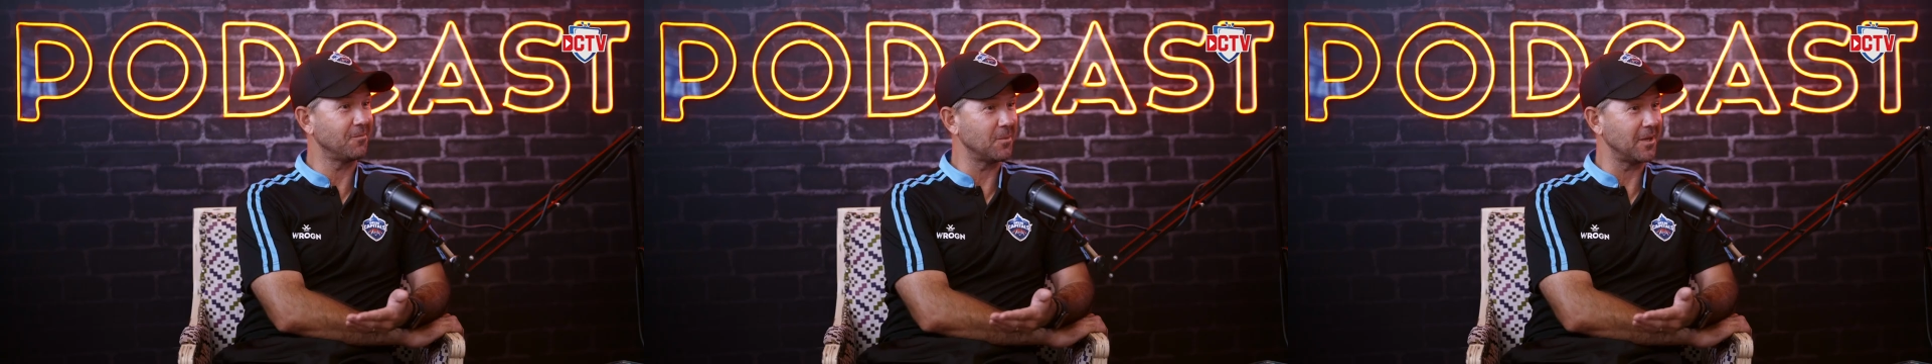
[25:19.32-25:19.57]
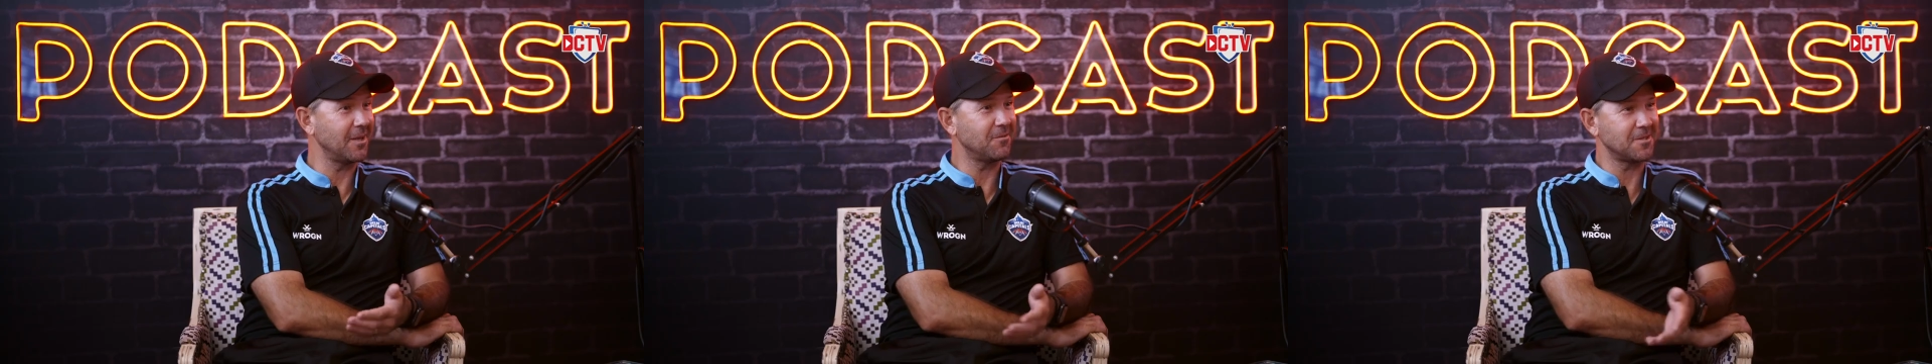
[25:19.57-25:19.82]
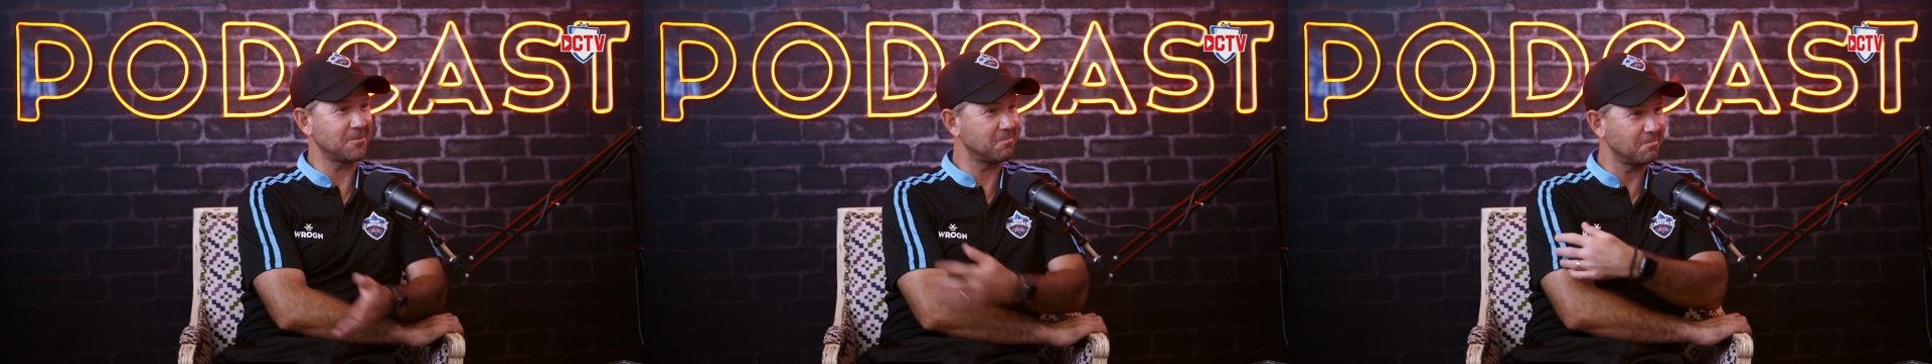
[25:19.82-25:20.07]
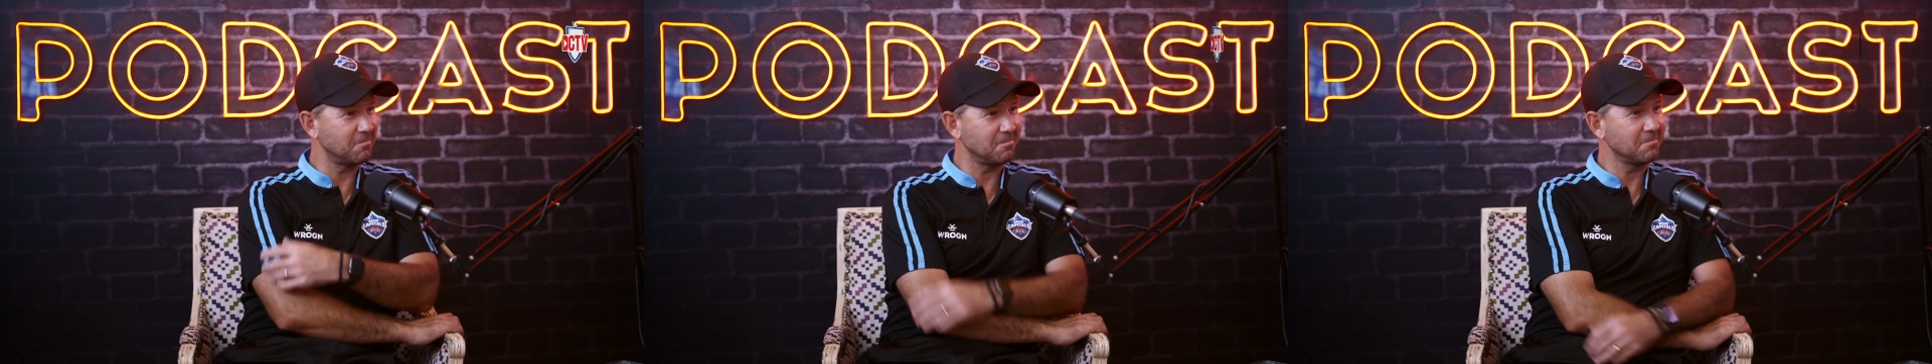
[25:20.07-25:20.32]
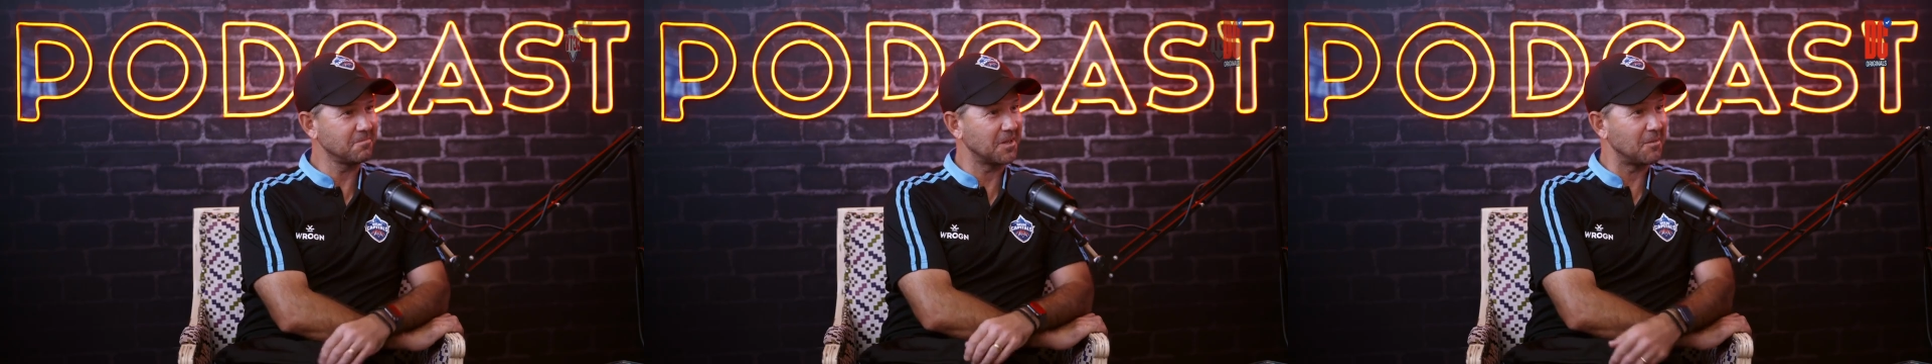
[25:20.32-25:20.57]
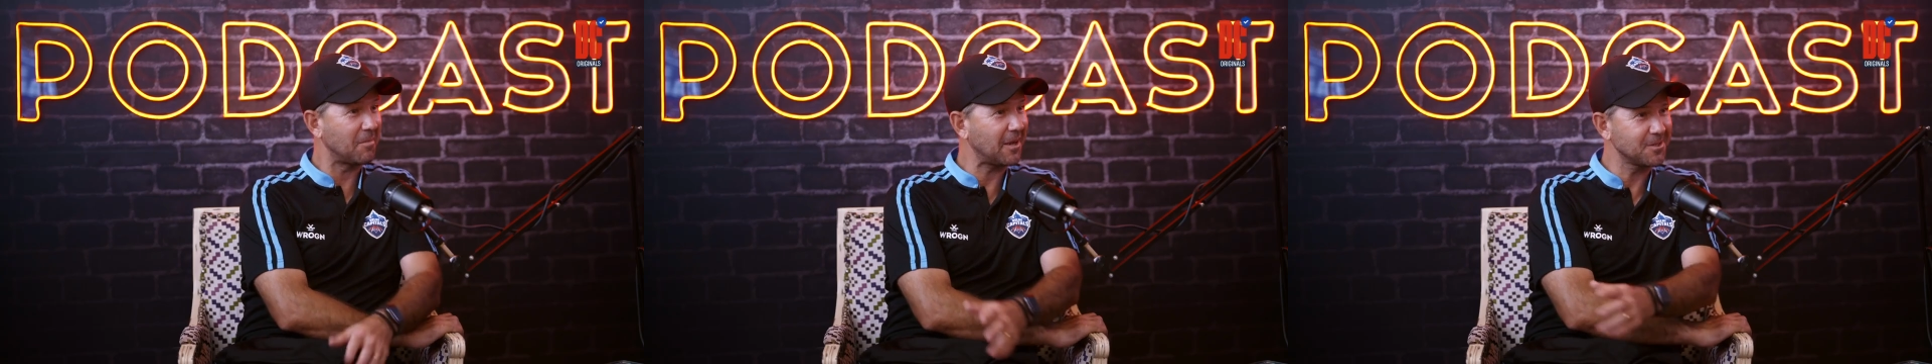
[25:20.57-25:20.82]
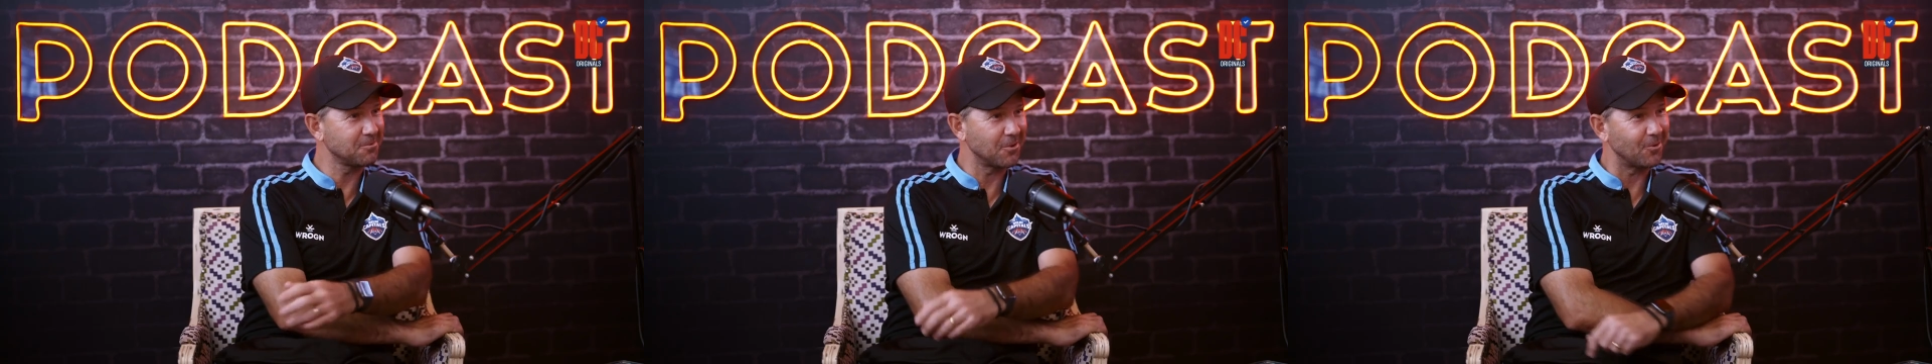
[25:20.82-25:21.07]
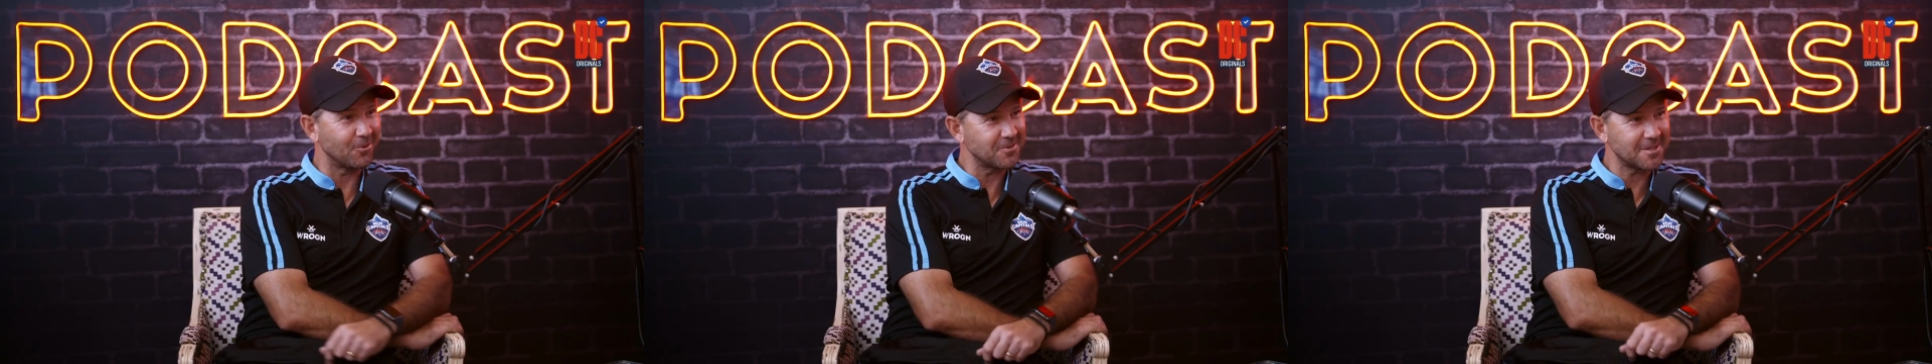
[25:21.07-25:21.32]
me, if it's Glenn
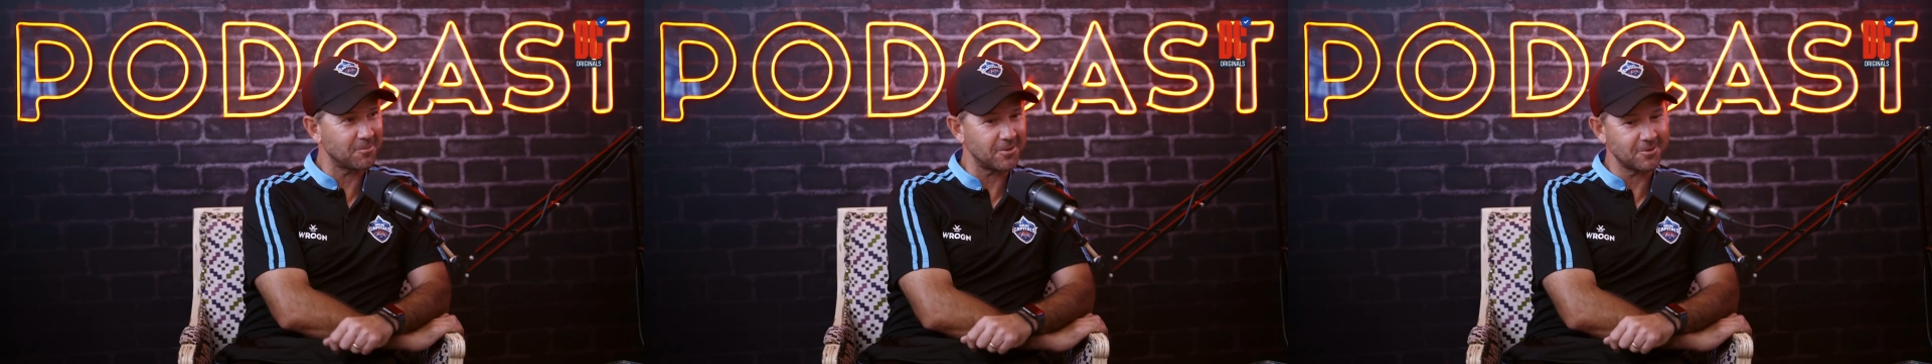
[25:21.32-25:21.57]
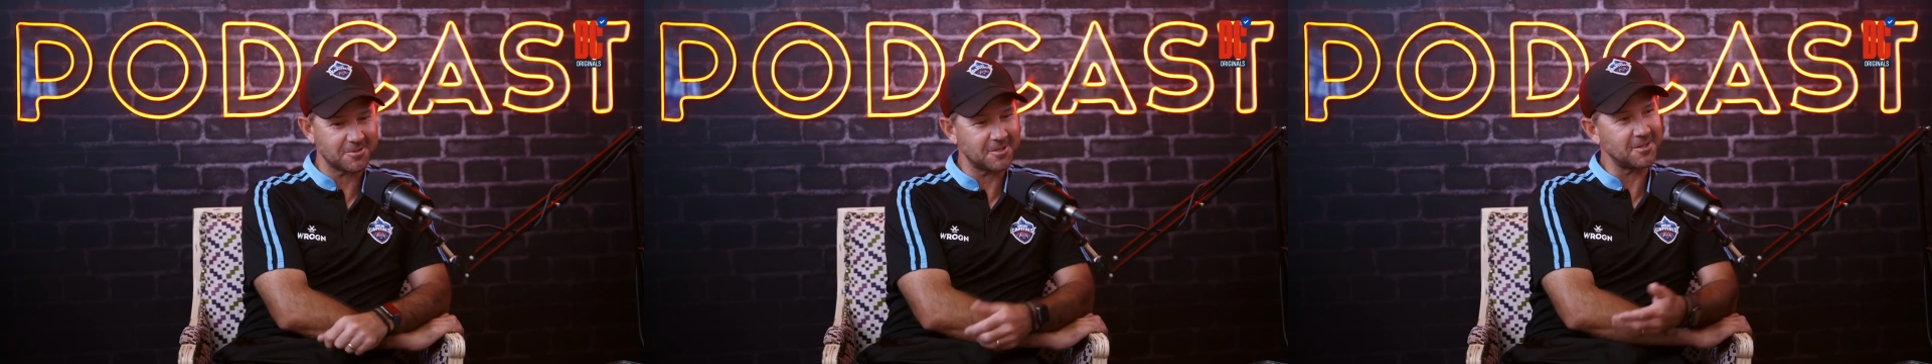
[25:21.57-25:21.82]
Maxwell or someone else,